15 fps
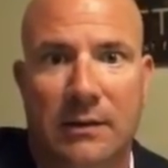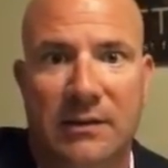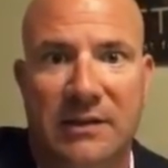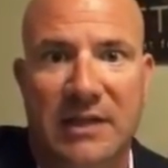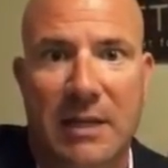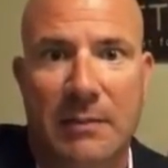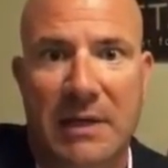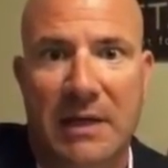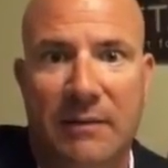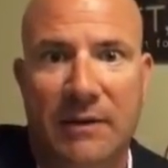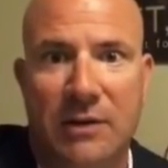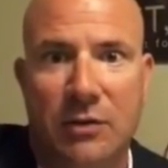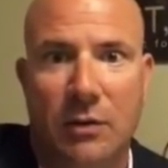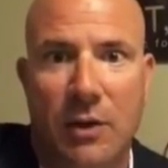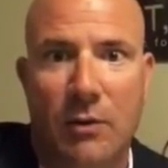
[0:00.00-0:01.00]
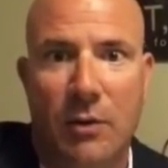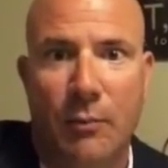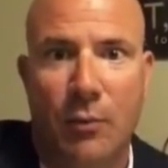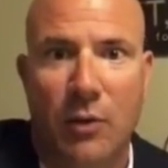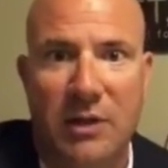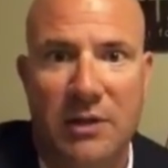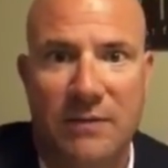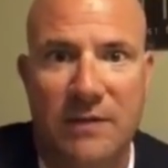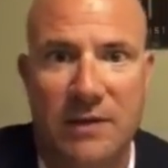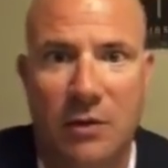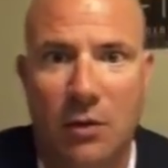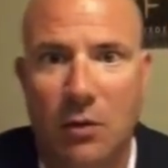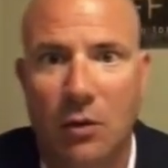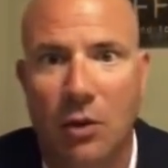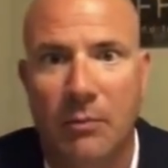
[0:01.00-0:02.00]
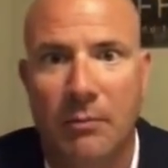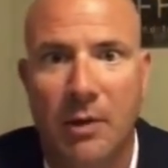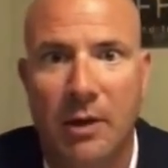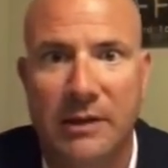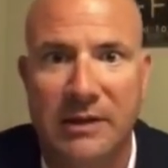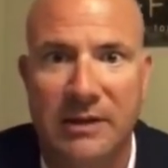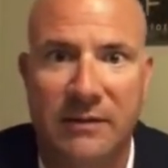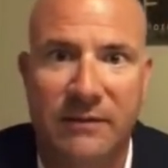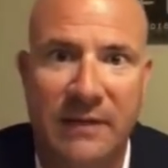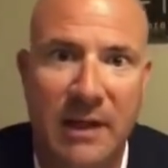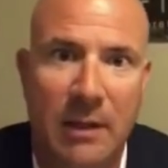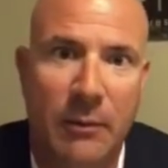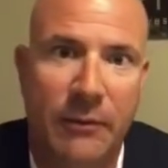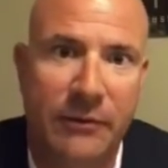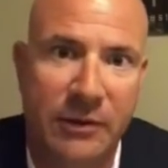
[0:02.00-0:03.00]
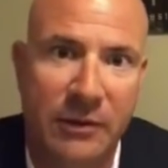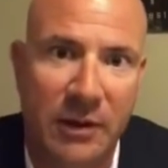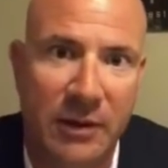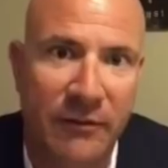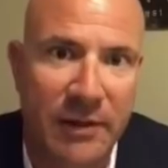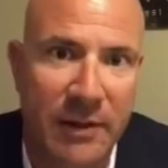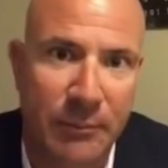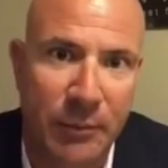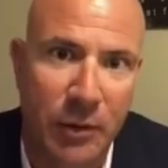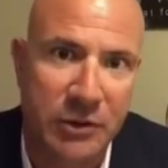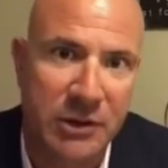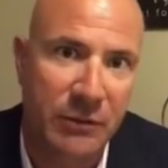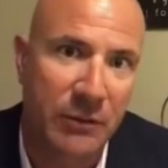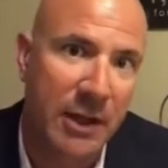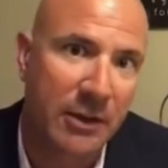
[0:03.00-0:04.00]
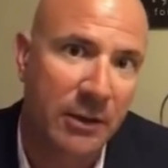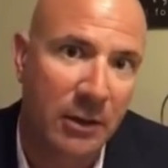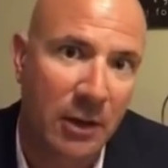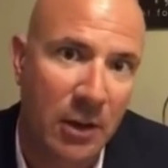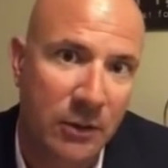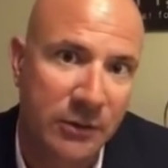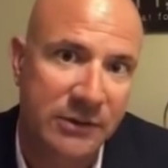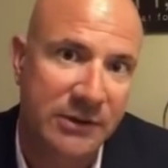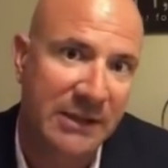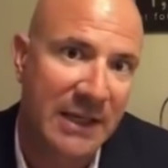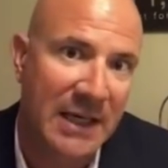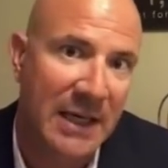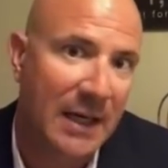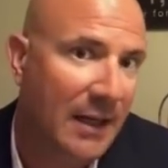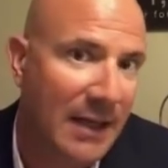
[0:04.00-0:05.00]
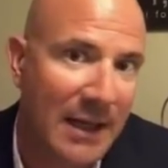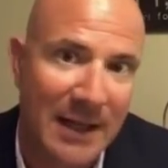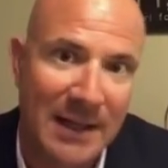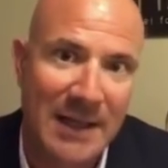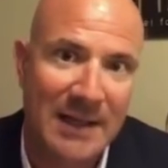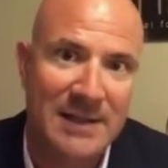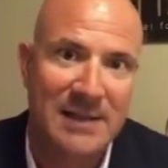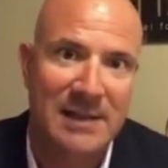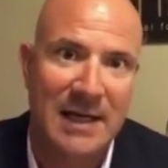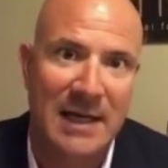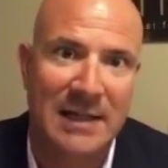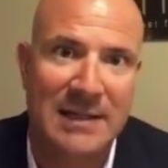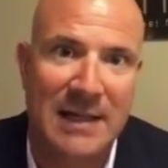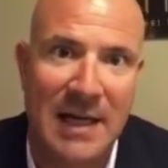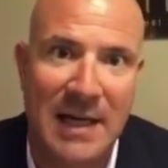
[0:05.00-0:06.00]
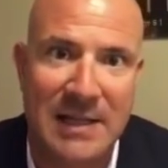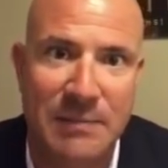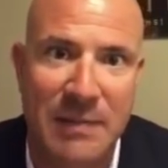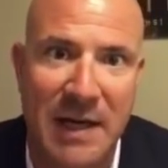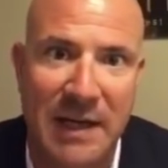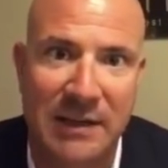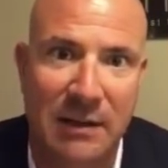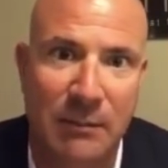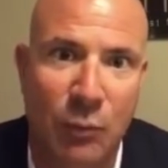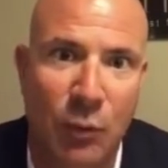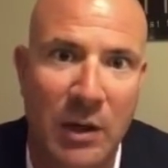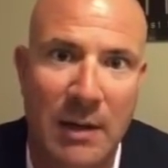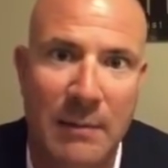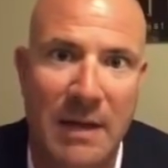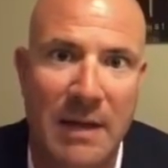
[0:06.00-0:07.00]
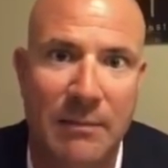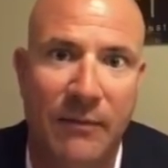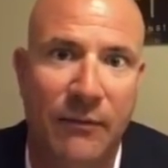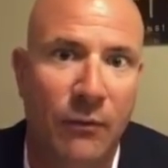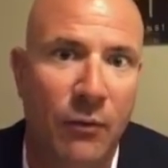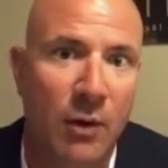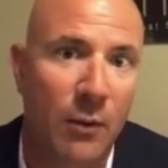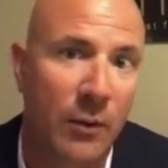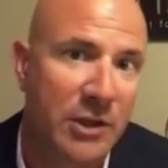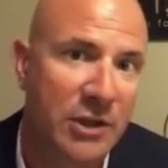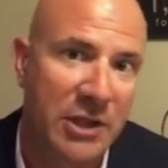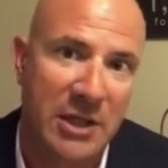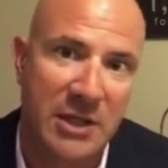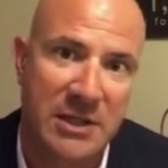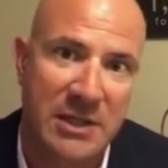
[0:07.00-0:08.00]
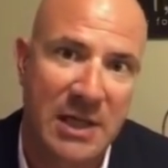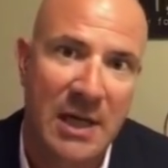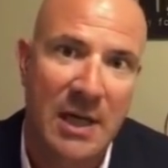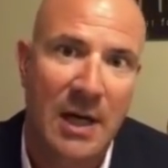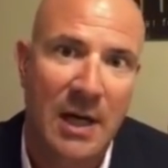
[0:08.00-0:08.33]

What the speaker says: CME inventory reports physical gold marked as available for delivery, approaching record lows. Yeah, that's kind of ties back to the point I made before, which is,